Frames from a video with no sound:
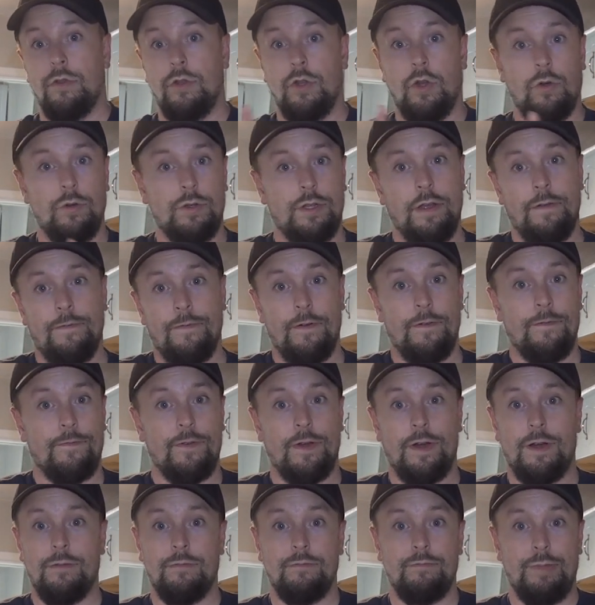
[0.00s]
no different
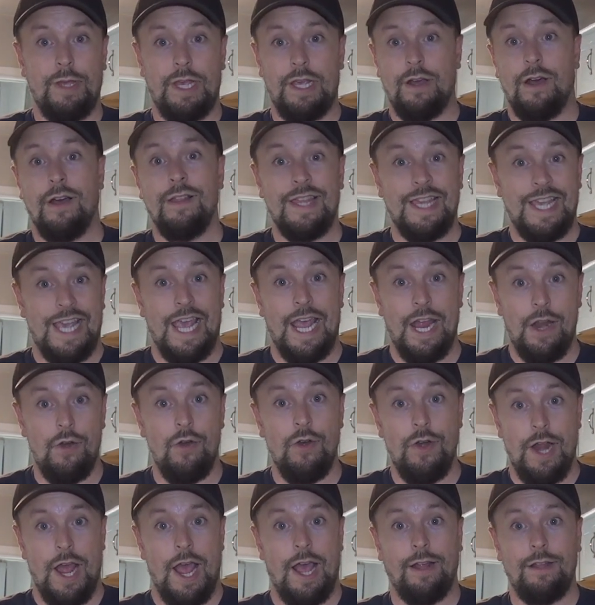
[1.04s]
from being on the
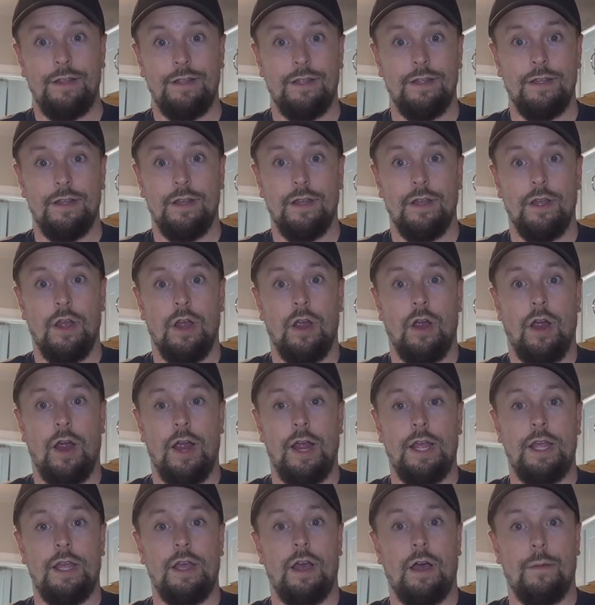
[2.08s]
internet,
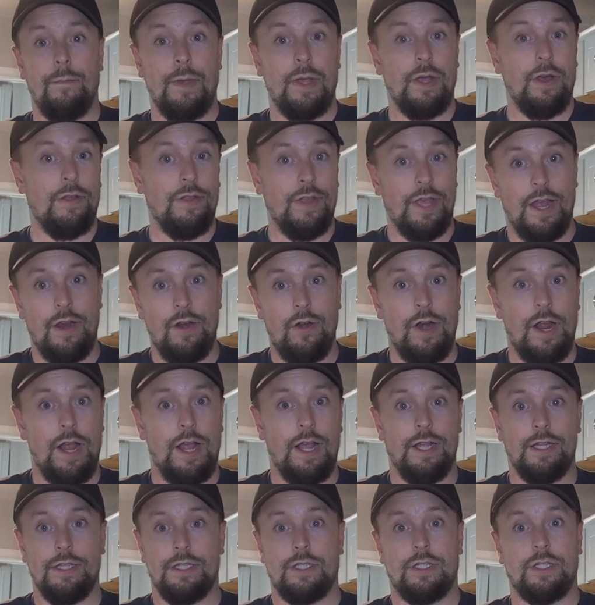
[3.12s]
right? Being on the
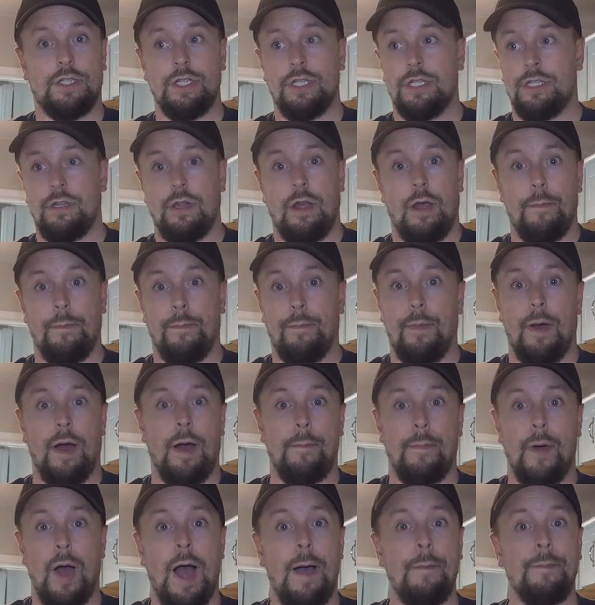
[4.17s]
internet is just a,
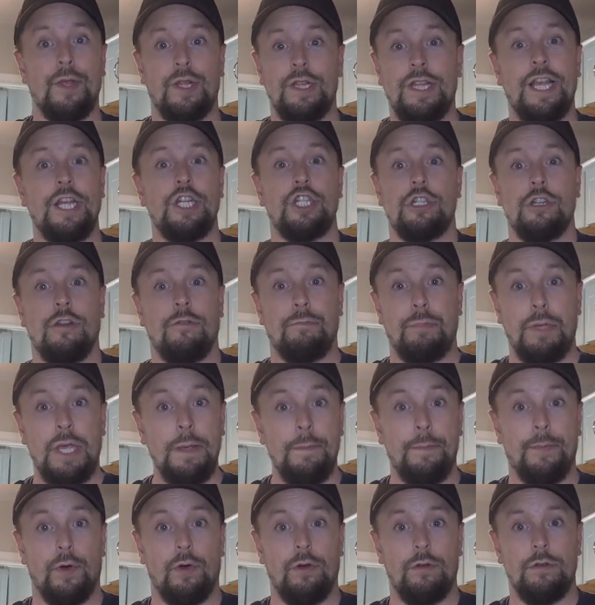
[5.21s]
a population of
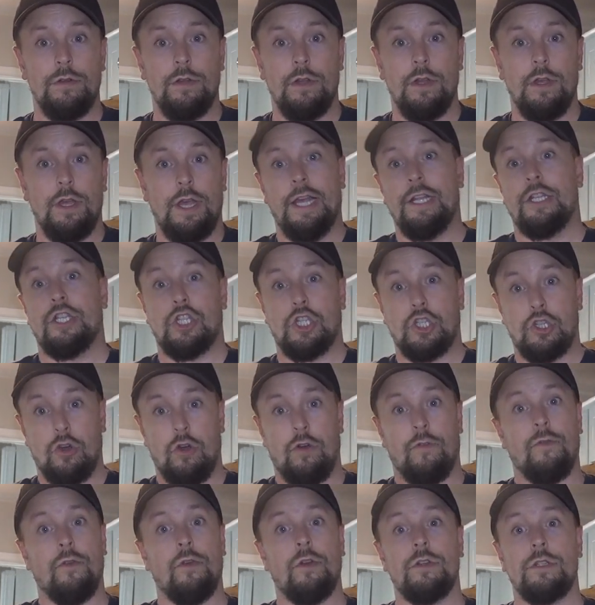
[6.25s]
people. It's
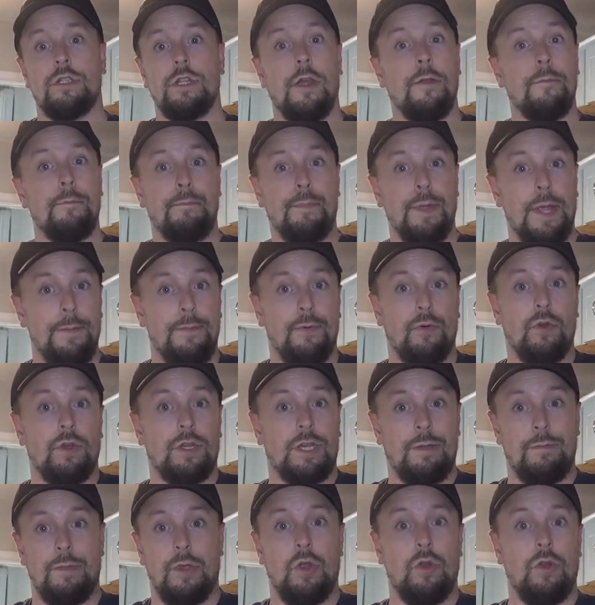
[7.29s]
servers and people in
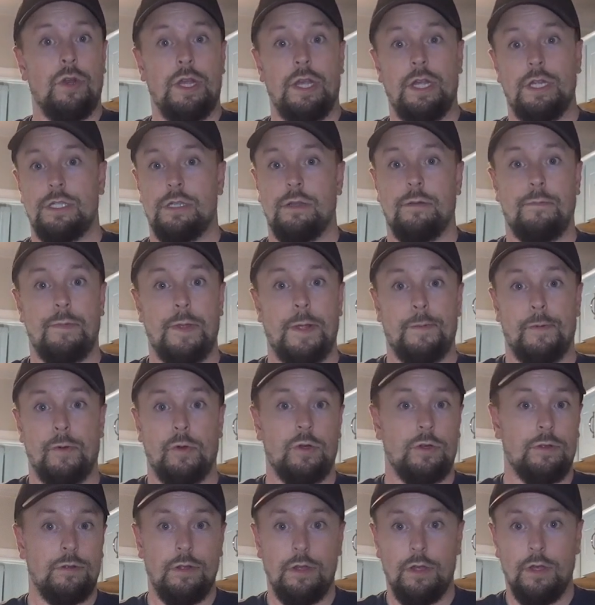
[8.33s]
communities and
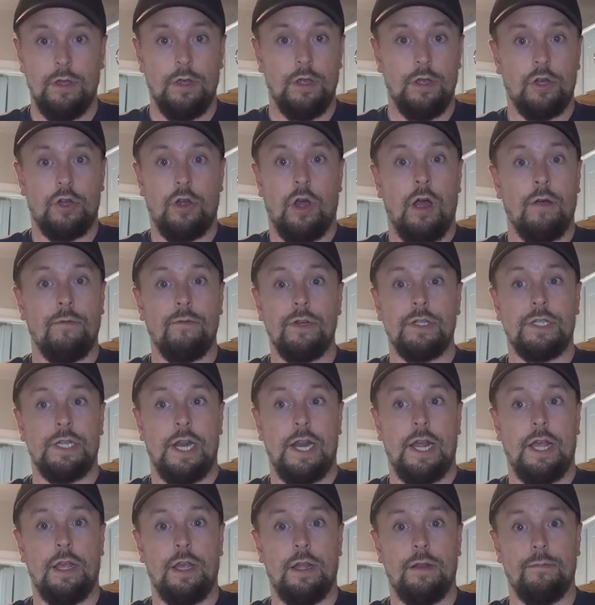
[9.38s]
people
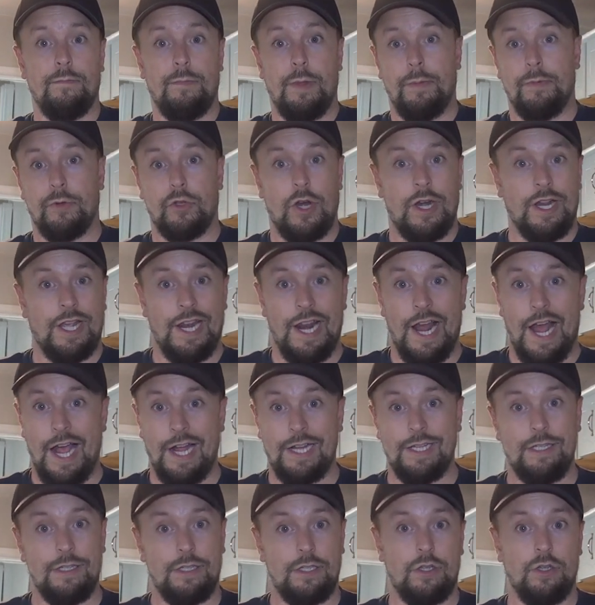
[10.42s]
conversating and people trying to get
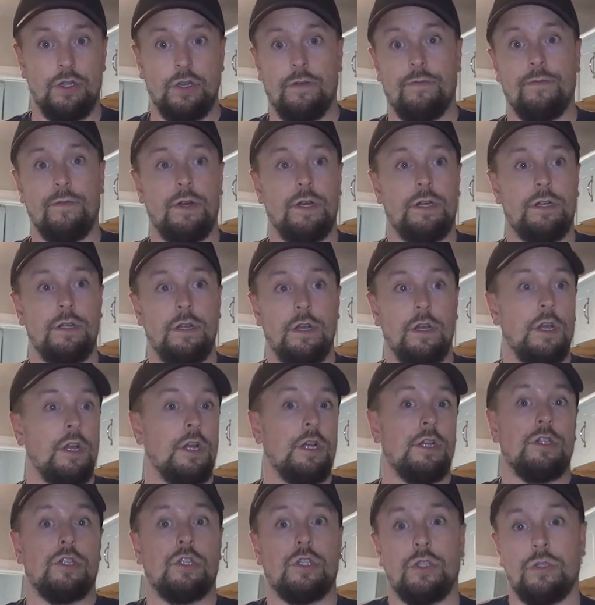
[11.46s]
access to different
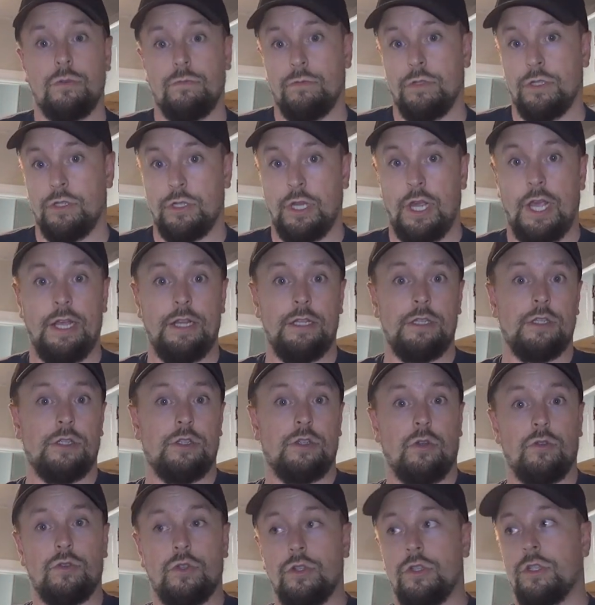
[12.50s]
sites,
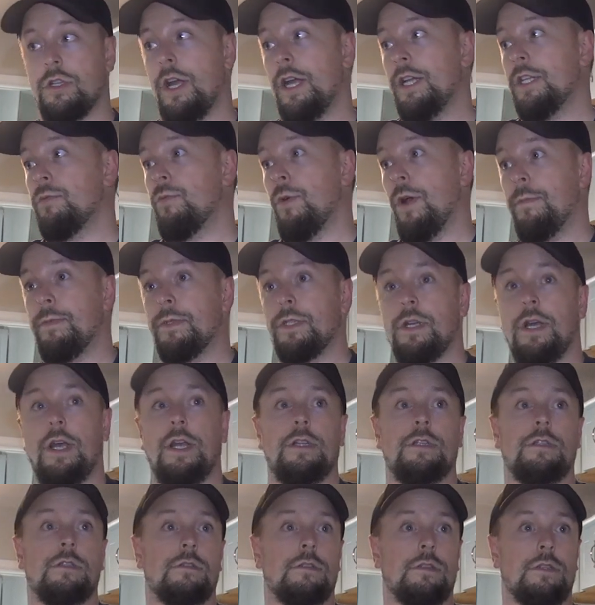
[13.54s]
social sites,
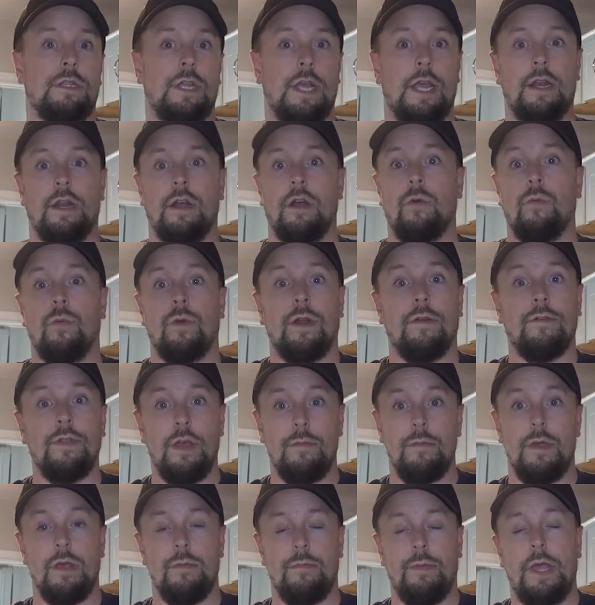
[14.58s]
websites, data, whatever
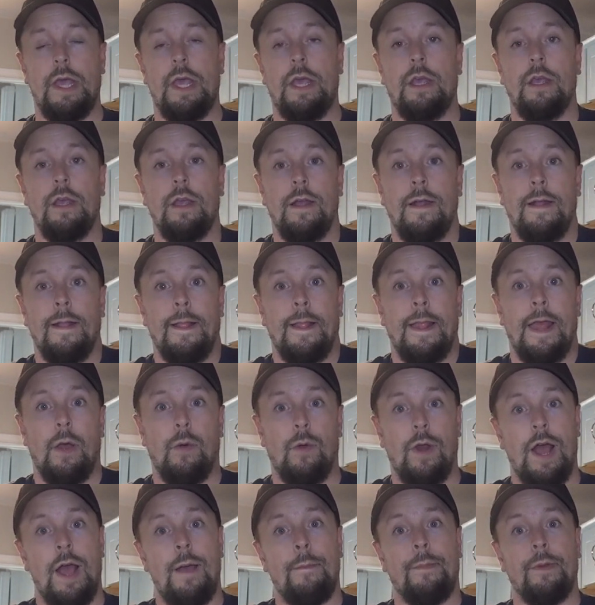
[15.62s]
that may be. And
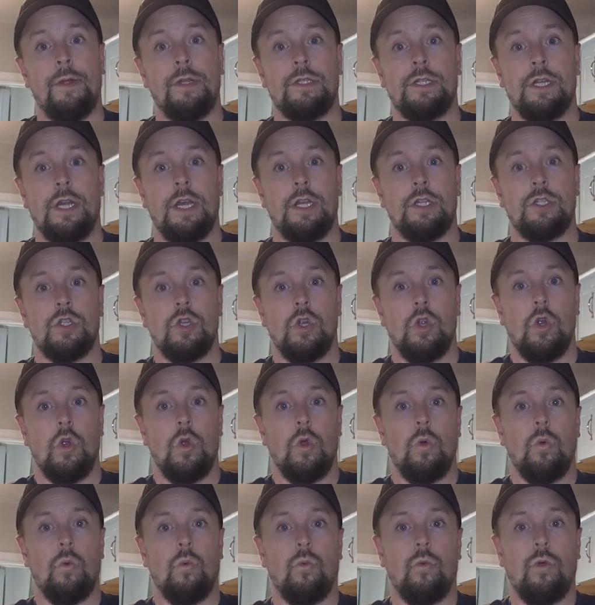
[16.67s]
what happens is
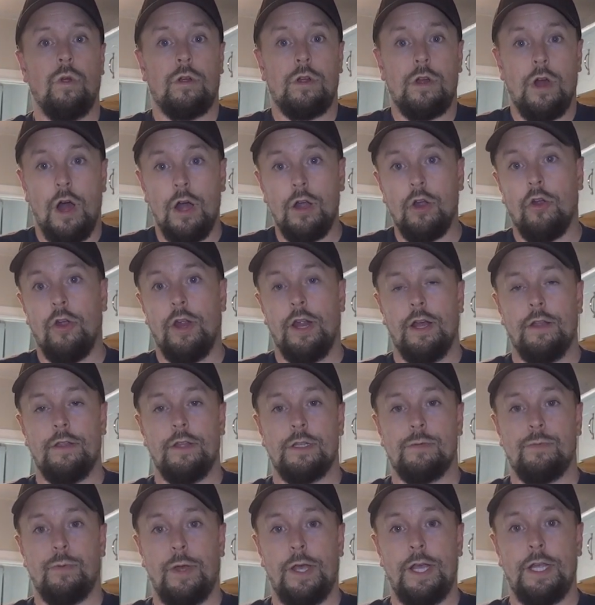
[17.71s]
we're congregating on
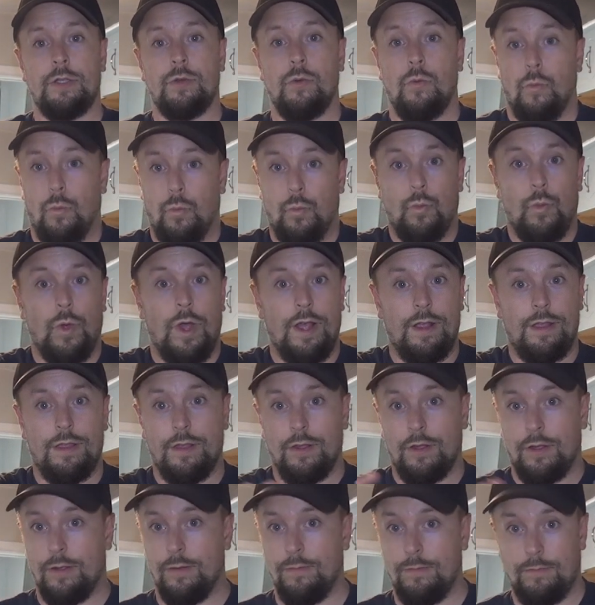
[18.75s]
this place
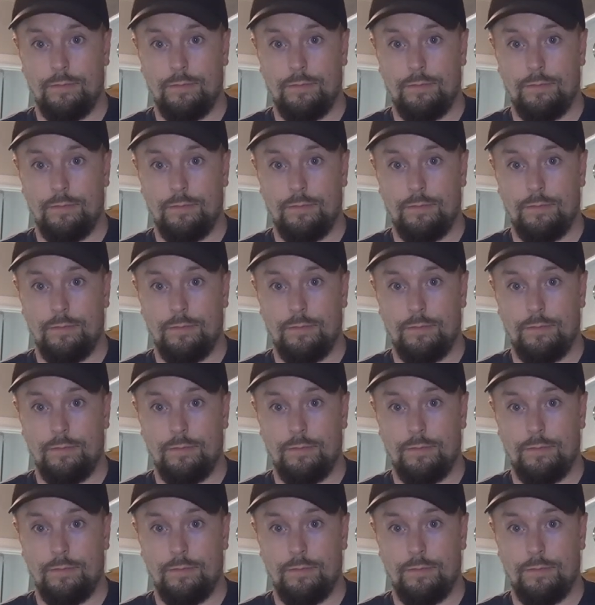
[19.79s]
with